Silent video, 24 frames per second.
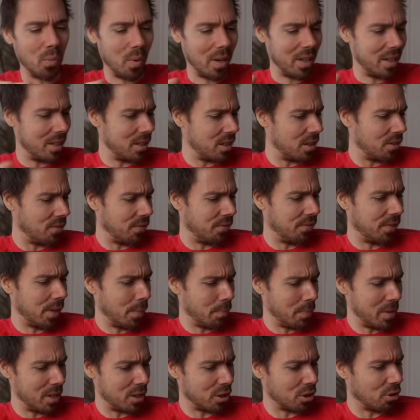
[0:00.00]
when it's
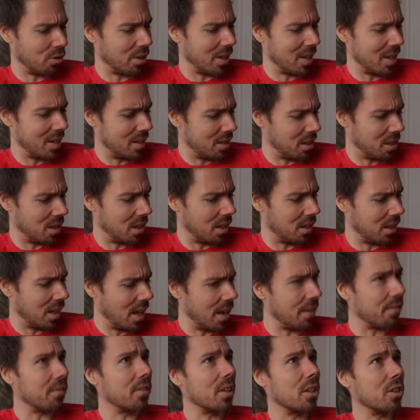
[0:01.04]
flippy screen to the
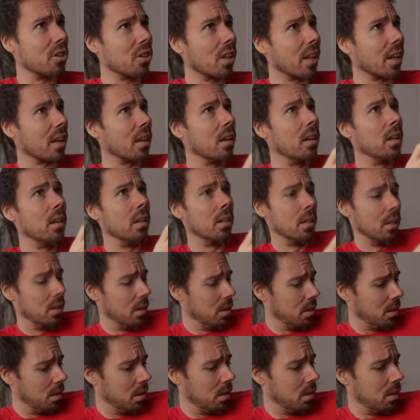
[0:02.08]
left and you're like,
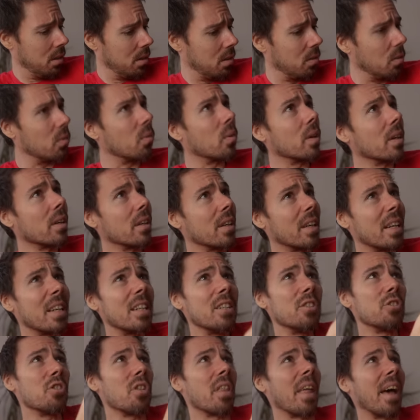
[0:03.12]
where
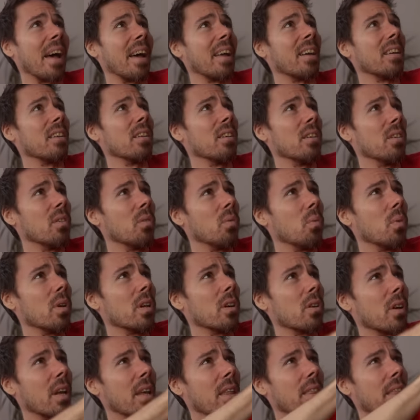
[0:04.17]
is that? What?
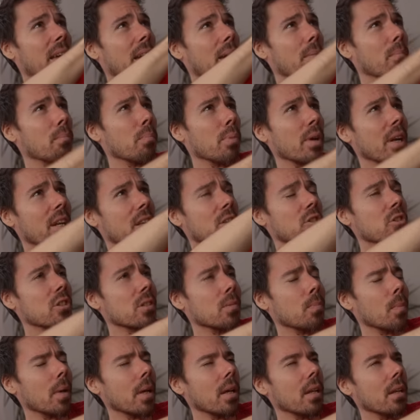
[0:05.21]
Okay, that branch
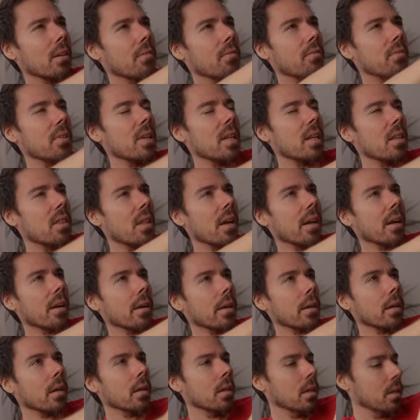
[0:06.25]
is making a V
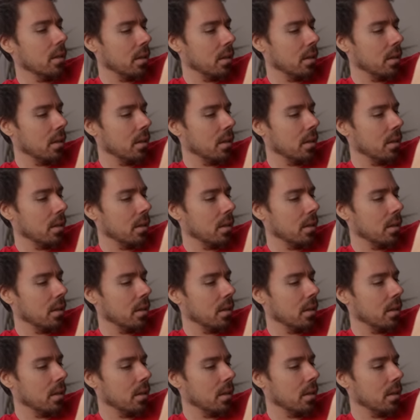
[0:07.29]
there.